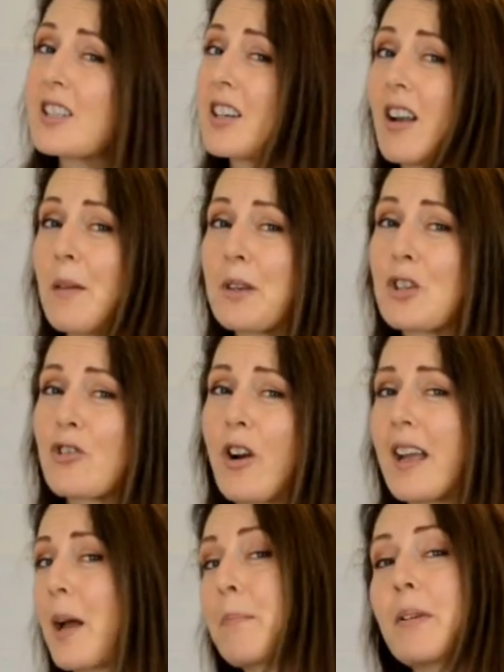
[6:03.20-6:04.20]
you'd like me to
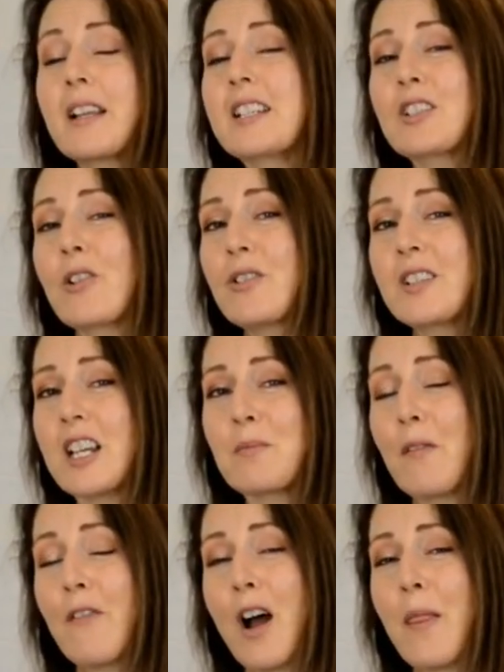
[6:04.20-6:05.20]
try out, please contact
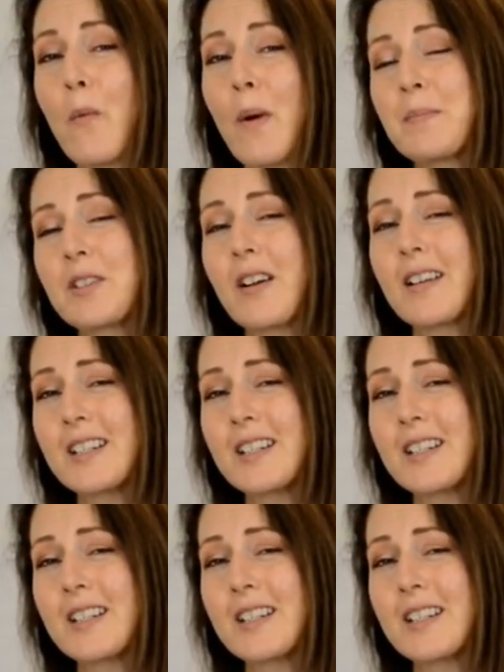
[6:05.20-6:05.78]
me via the website.